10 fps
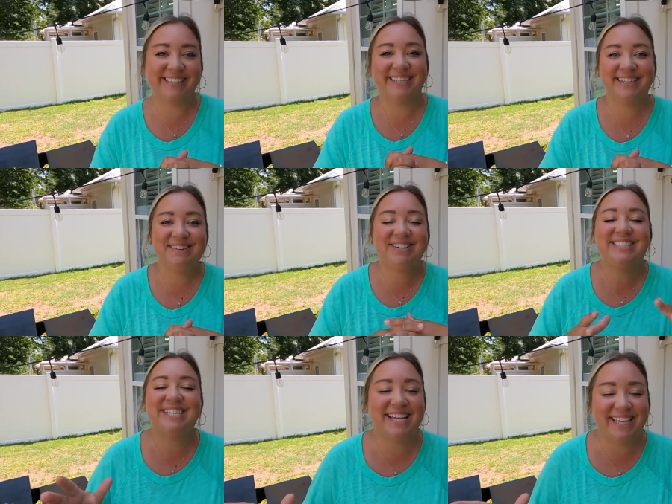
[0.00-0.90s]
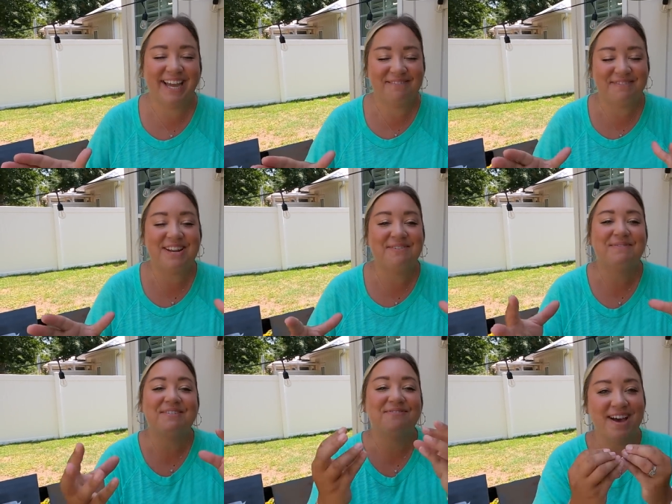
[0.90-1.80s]
We're still in love, but you know,
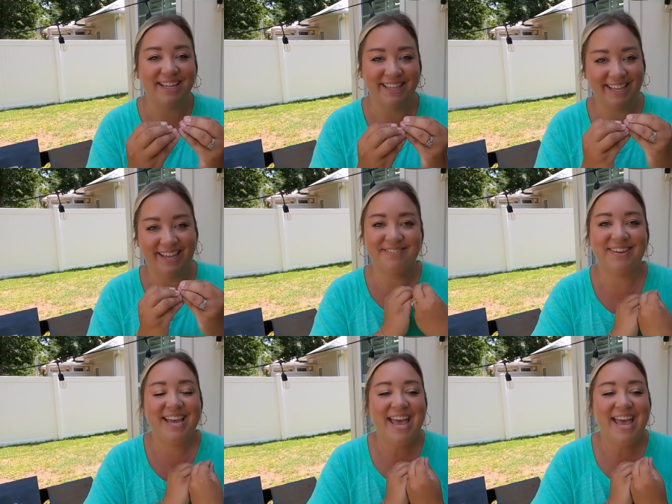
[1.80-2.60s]
when we fell in love.